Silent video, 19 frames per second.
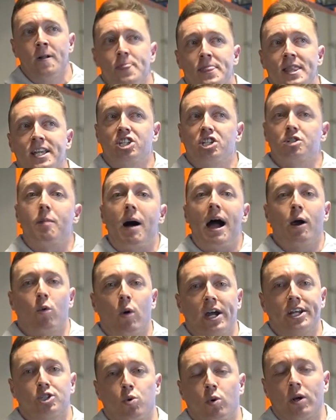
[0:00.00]
This is my
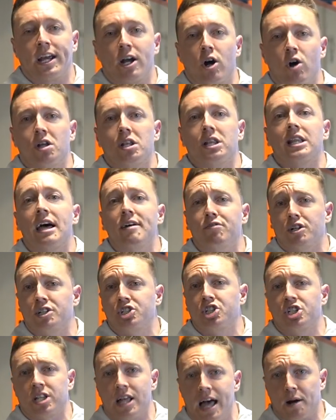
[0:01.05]
way, it's what I call a leverage
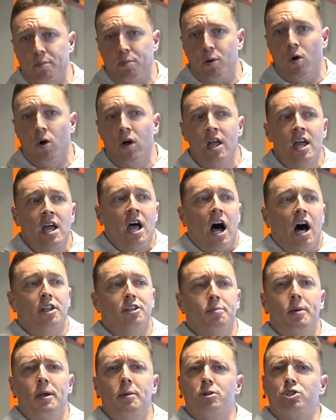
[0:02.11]
slack pull.
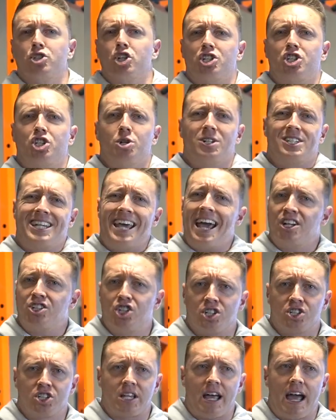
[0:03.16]
Other people just do a
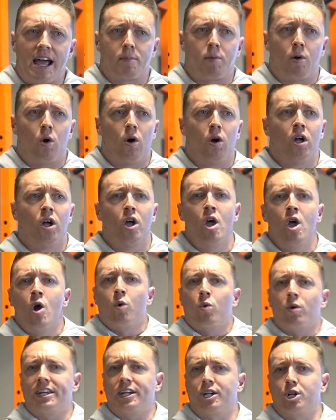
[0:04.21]
tension slack pull
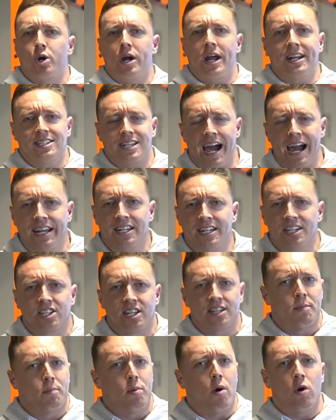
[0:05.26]
where they create tightness
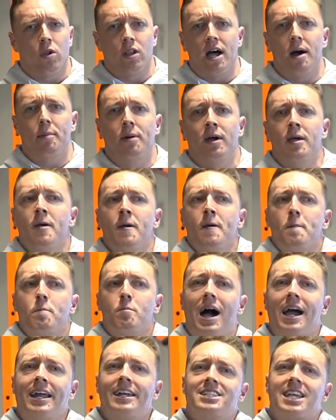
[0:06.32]
and then pull up.
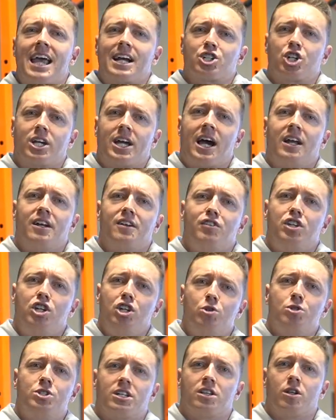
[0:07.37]
Mine is actually kind of
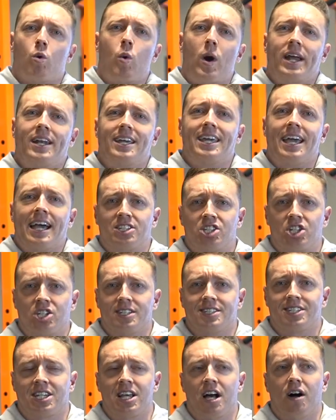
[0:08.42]
using the weight against
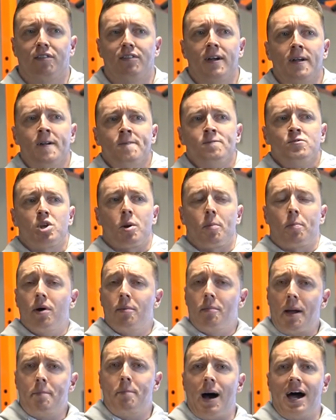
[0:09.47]
itself so put
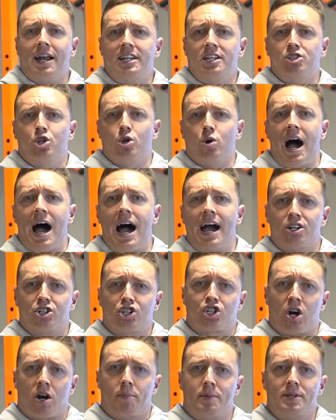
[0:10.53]
my body into a higher
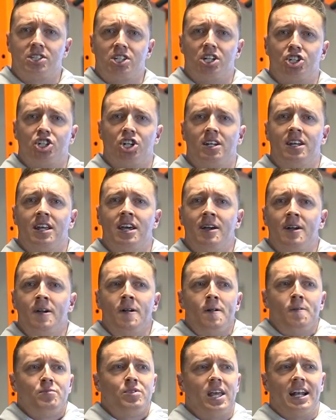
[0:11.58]
start position
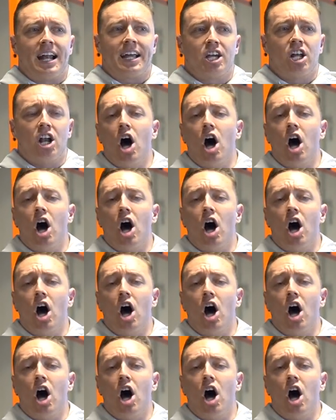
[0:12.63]
than I could